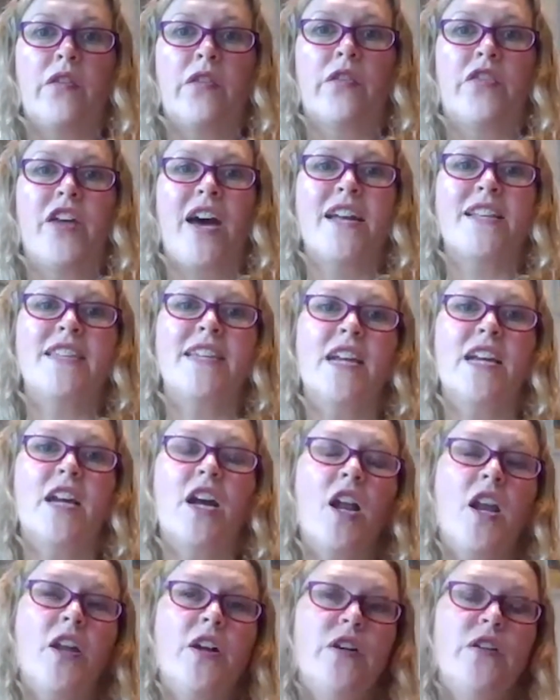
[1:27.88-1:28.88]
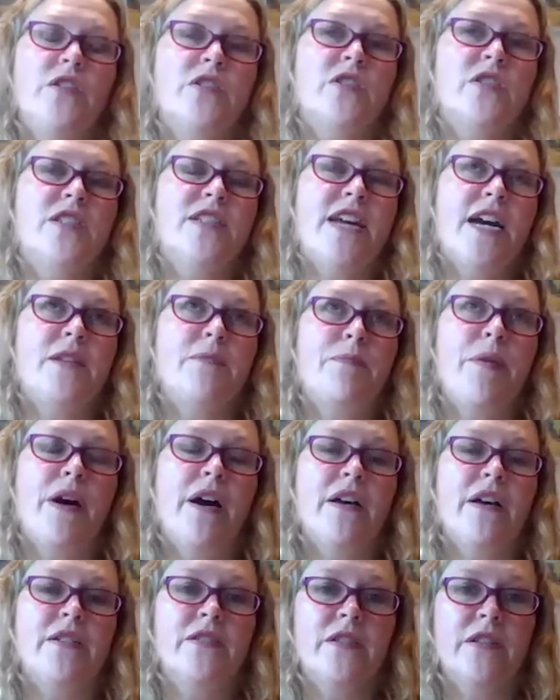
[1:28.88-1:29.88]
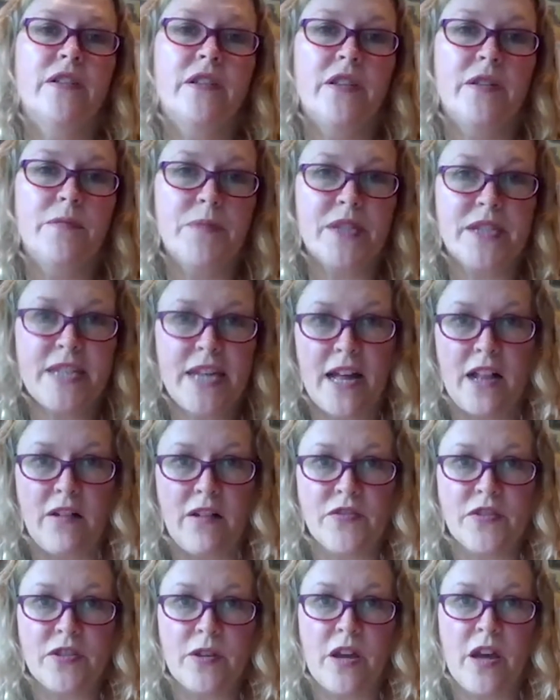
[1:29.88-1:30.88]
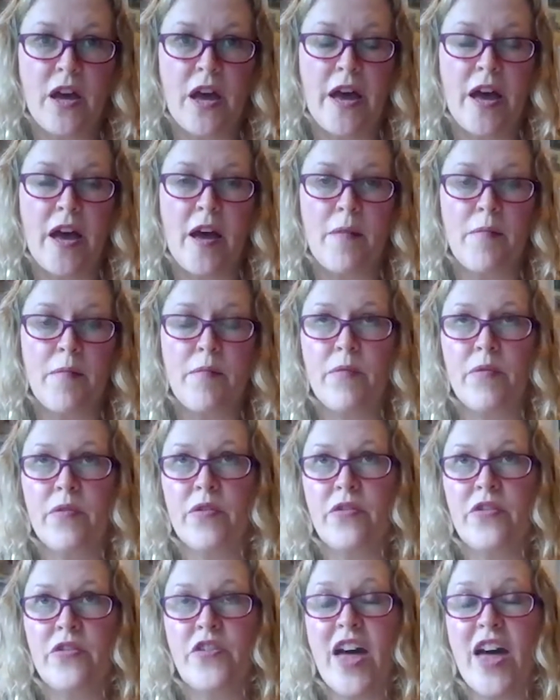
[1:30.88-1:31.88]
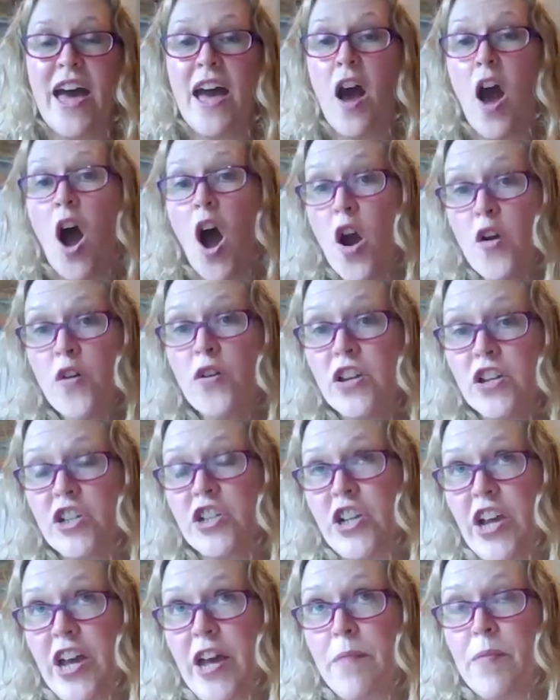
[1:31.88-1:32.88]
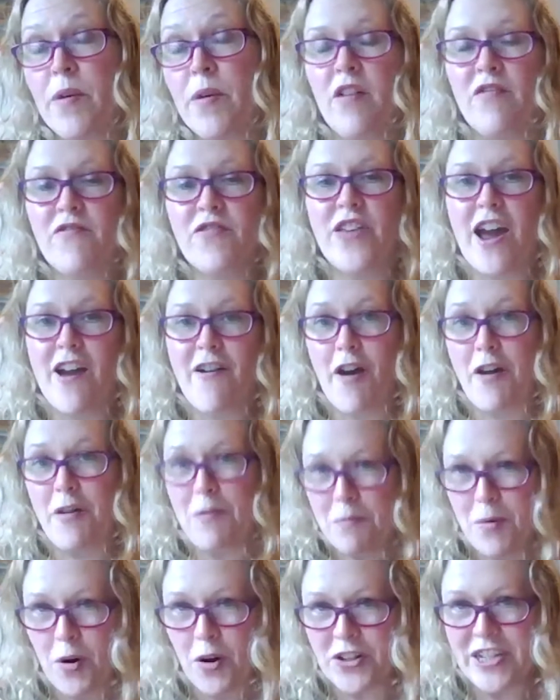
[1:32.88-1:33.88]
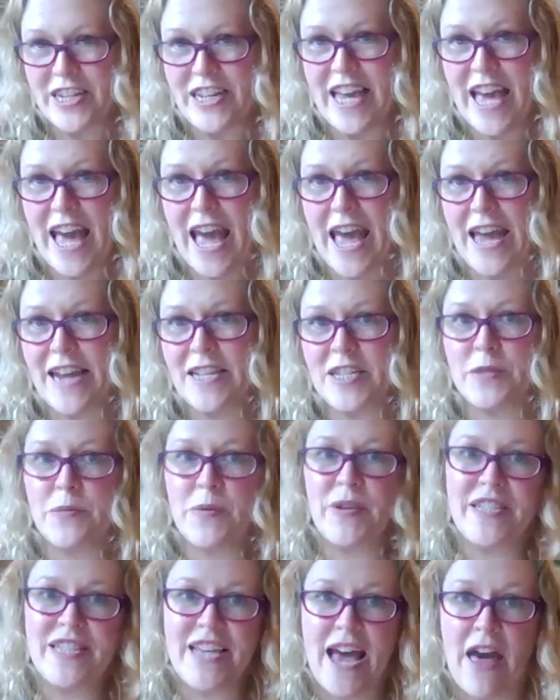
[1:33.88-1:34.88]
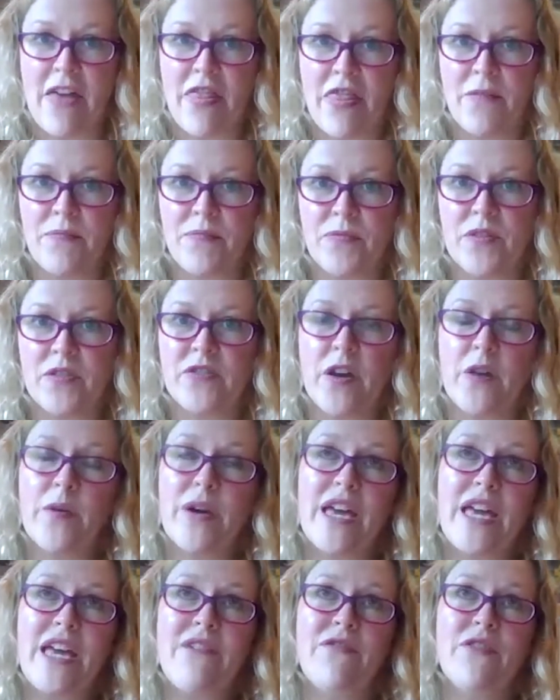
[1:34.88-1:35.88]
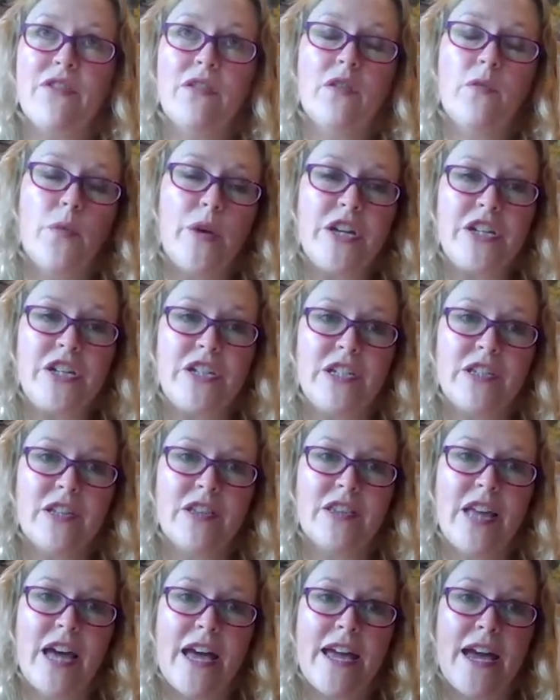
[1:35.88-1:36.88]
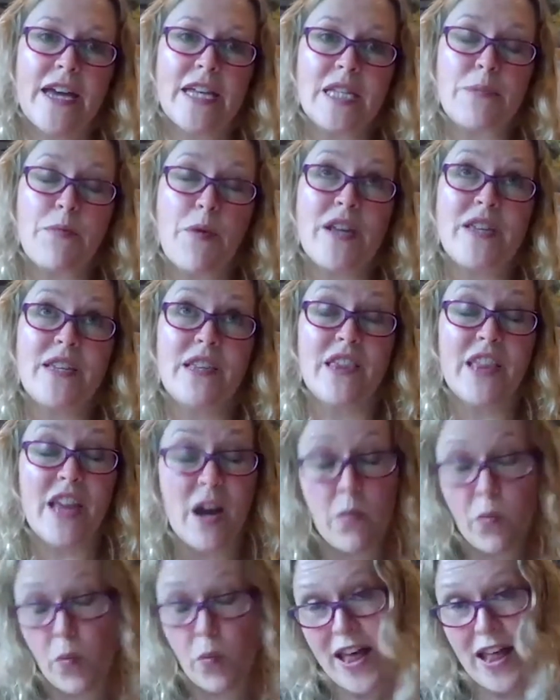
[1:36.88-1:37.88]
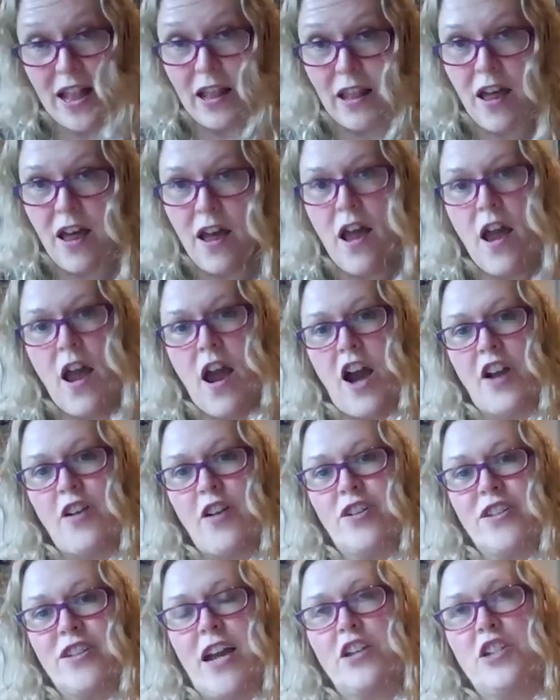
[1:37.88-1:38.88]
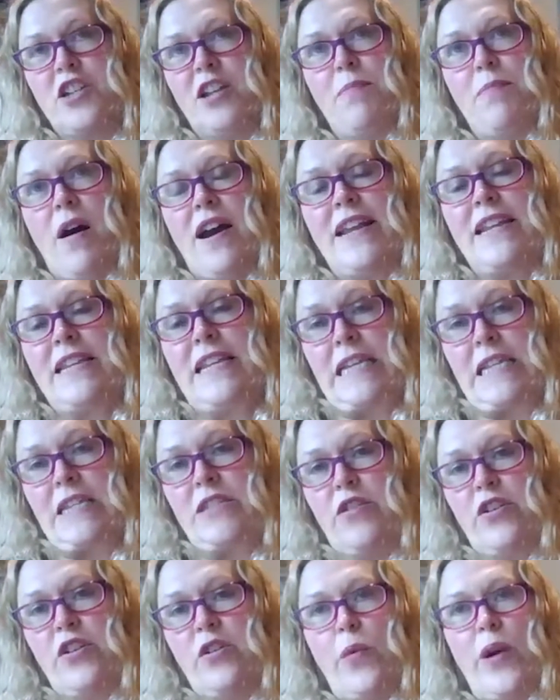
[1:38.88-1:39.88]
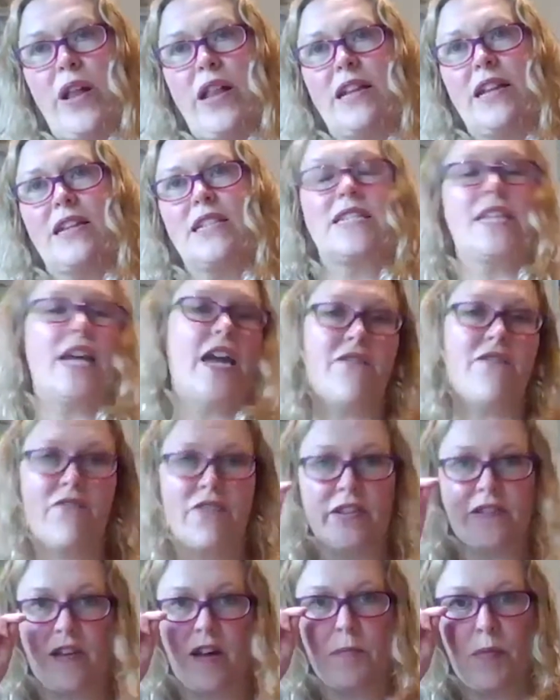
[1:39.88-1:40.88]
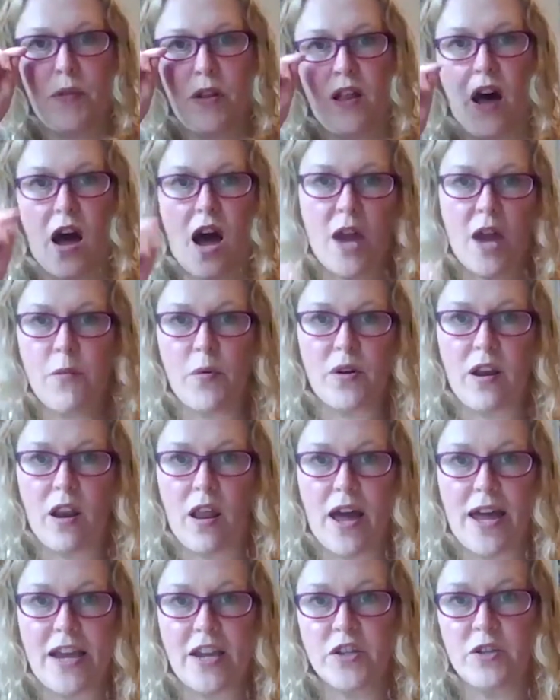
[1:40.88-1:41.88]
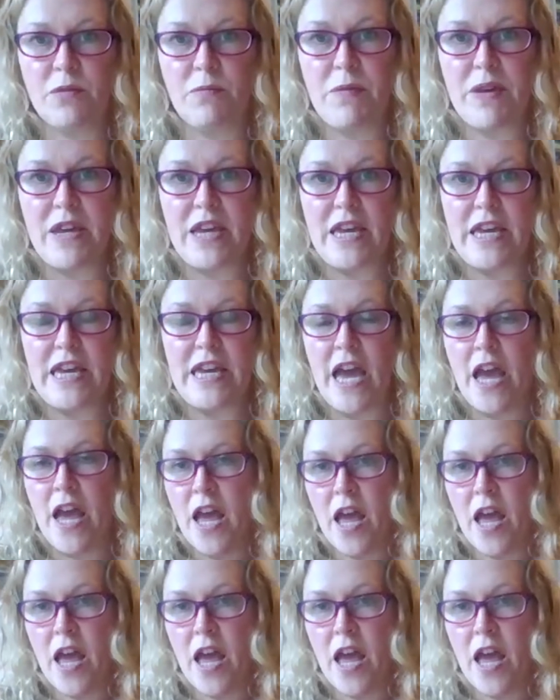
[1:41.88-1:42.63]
That includes the dead person themselves. Their ownership of their own body ends with death. So even the wishes that they express in their will are not actually binding. So your will can say, for example, I would like to be